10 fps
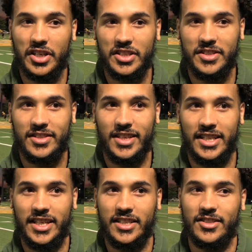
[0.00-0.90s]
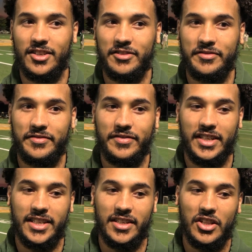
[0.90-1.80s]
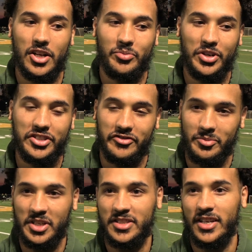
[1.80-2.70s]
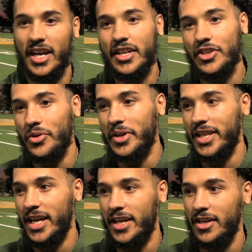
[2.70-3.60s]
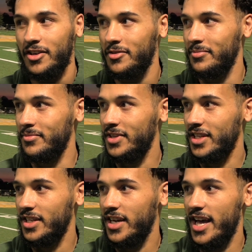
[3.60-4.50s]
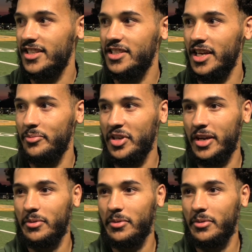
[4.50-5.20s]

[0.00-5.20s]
because it takes off like a lot of pressure from us, knowing that um, Enzi being